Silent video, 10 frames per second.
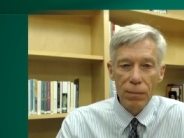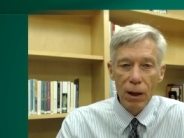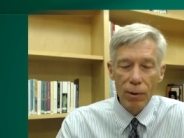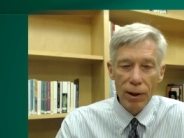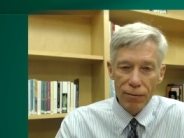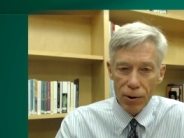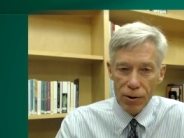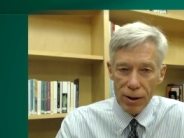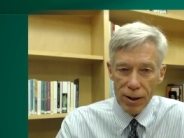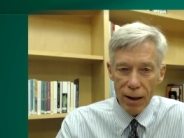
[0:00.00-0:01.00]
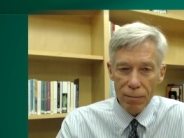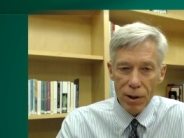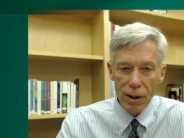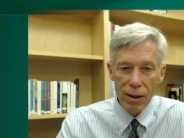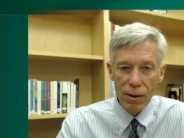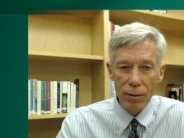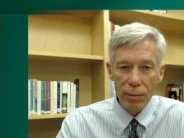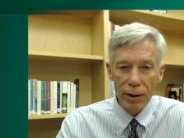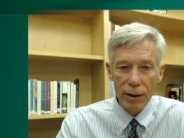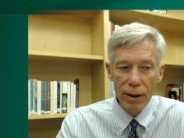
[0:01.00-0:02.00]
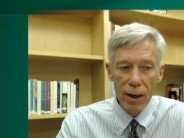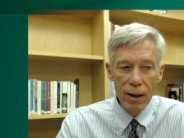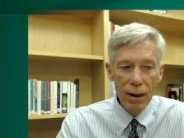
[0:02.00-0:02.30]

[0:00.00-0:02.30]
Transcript: our really first attempt to determine